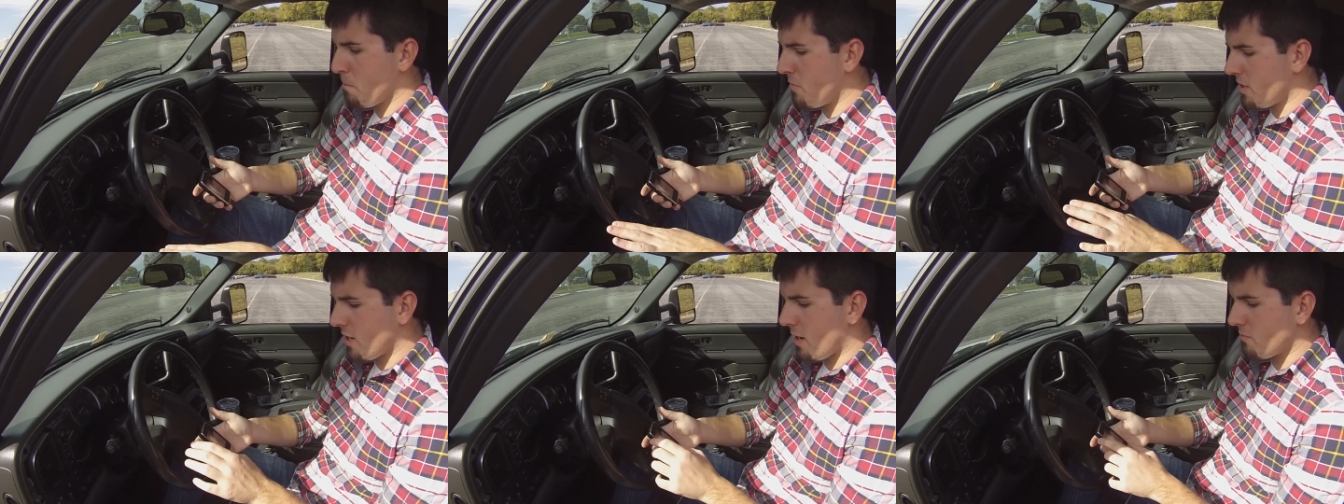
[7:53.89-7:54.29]

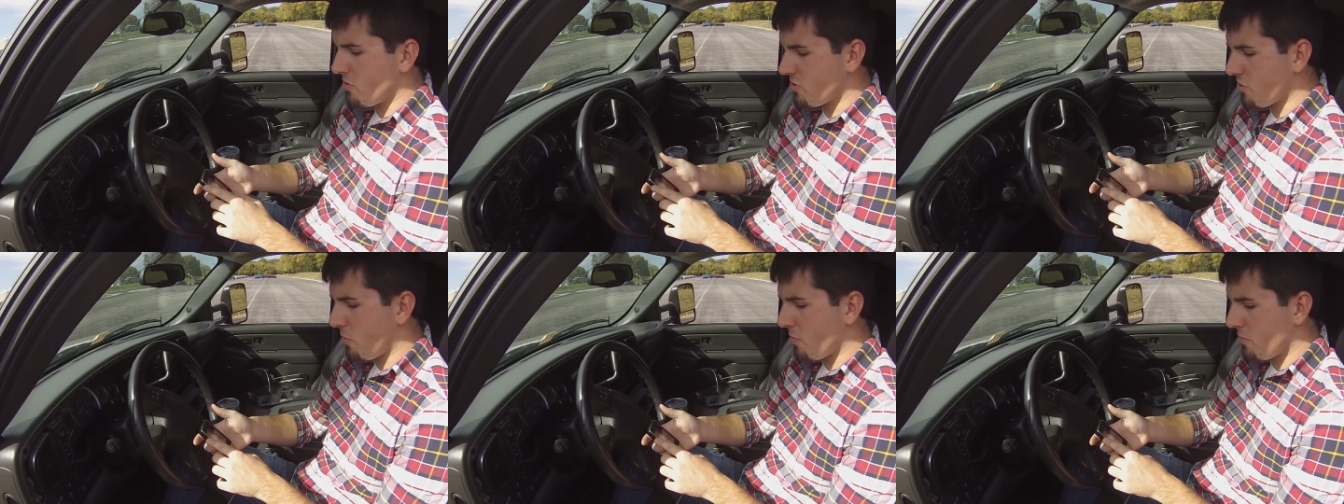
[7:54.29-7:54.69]
but I'm
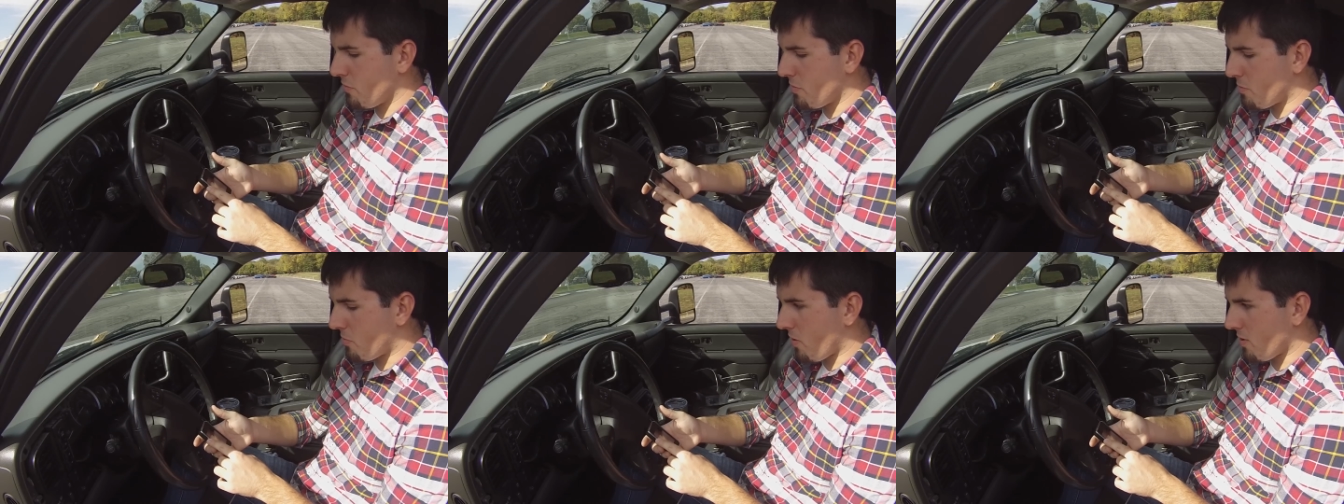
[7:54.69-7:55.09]
just going through
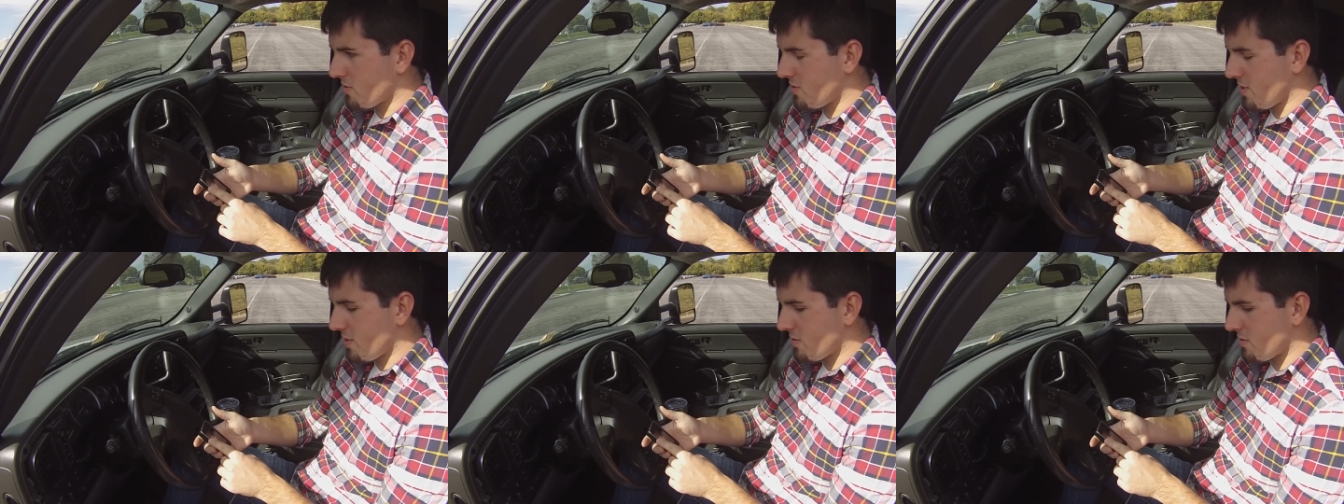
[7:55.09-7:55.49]
the
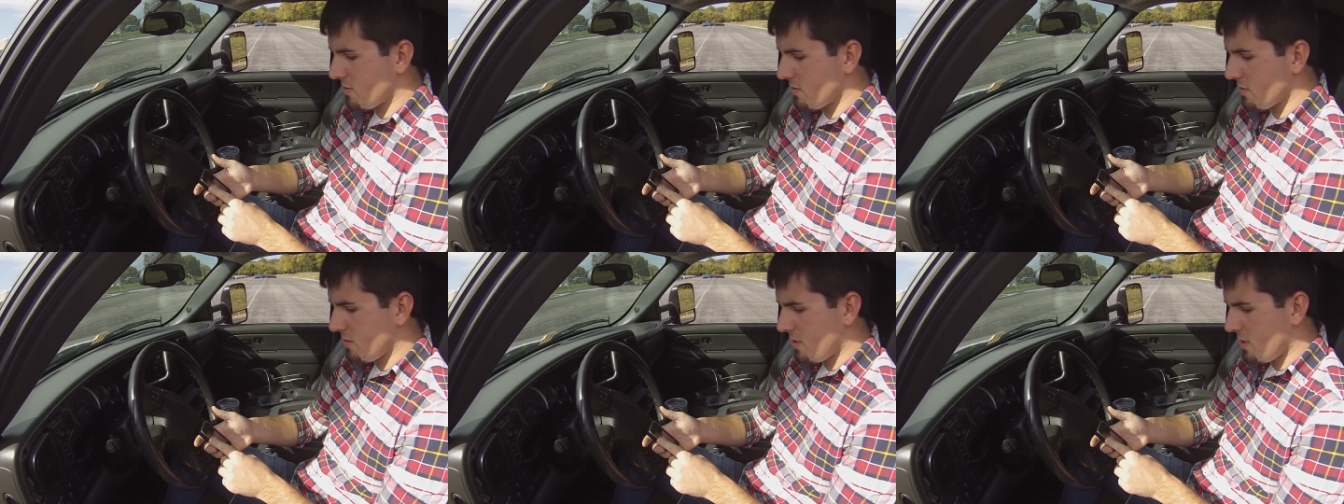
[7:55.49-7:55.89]
process
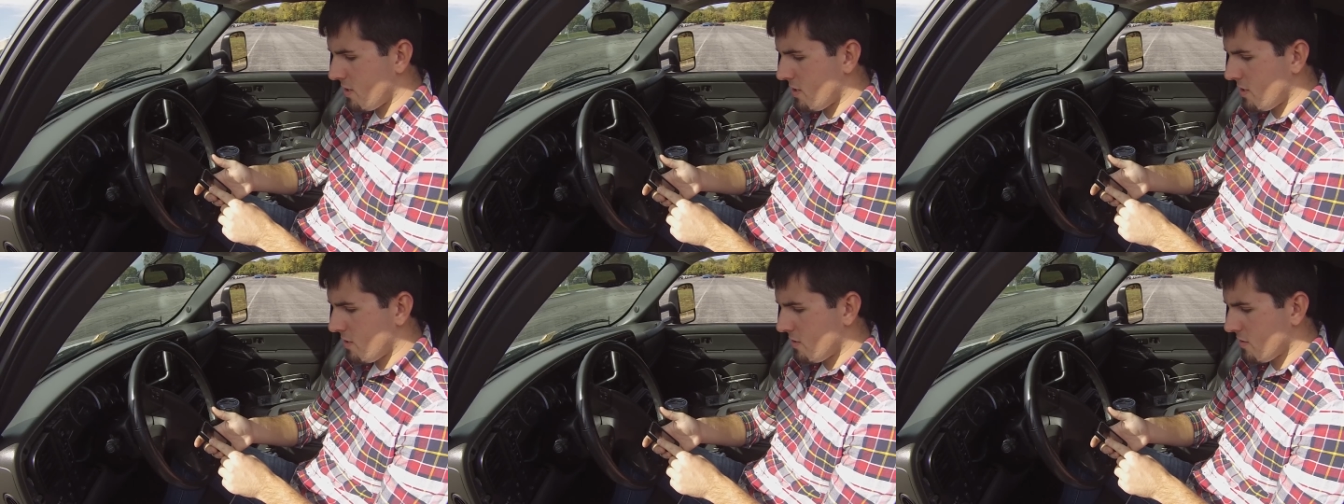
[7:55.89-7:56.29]
to
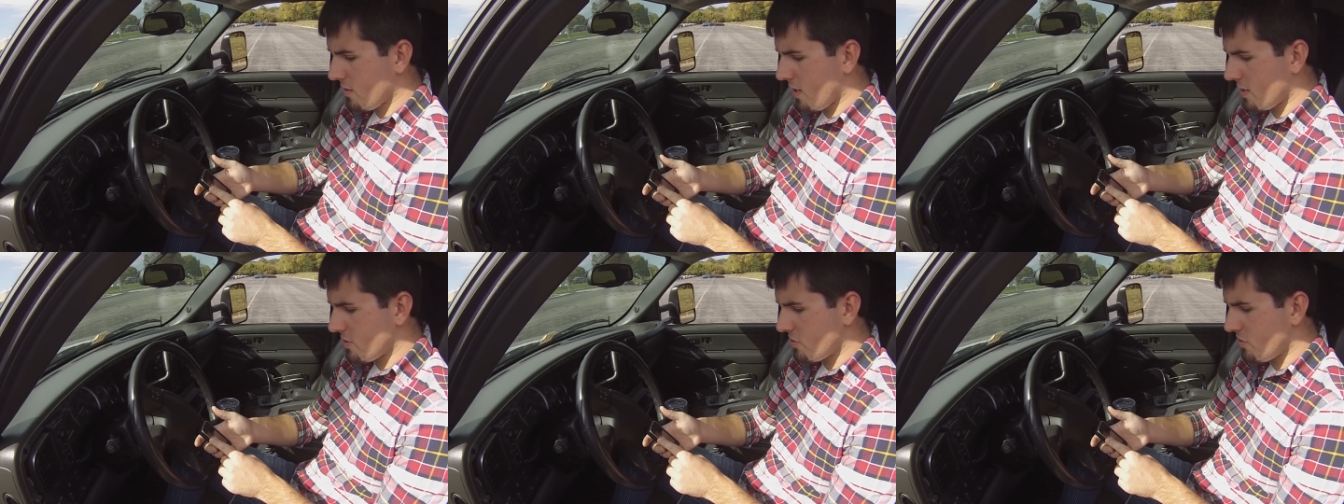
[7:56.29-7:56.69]

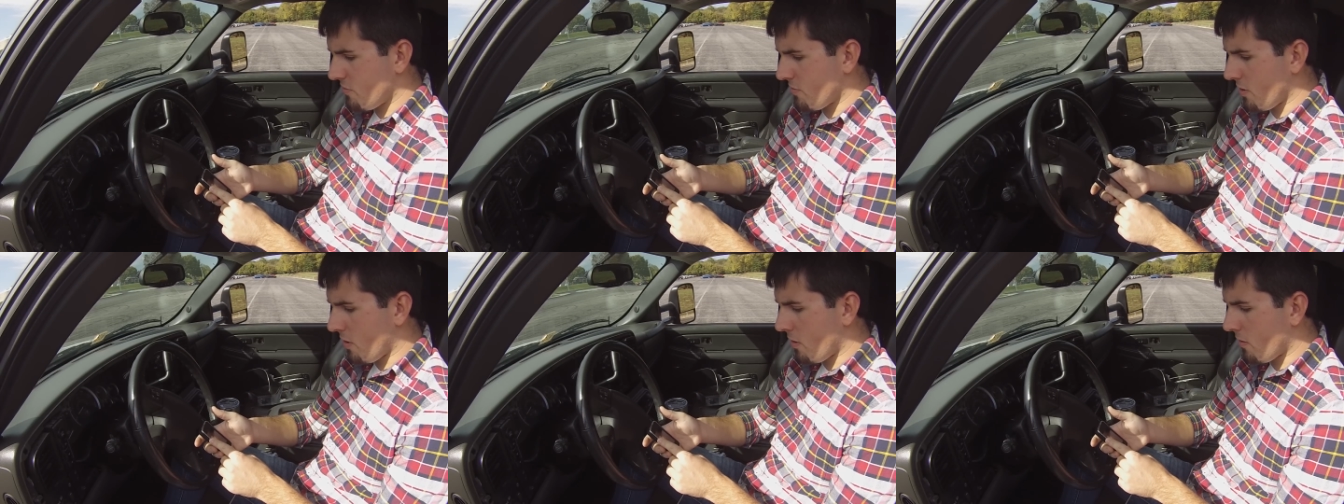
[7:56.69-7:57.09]
kind of show
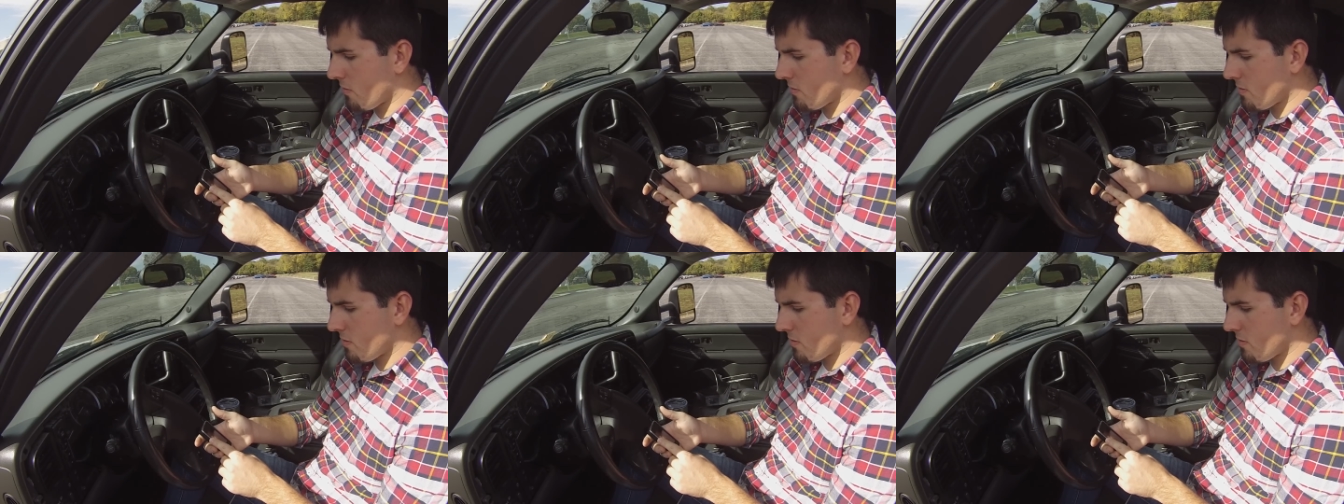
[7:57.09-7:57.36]
y'all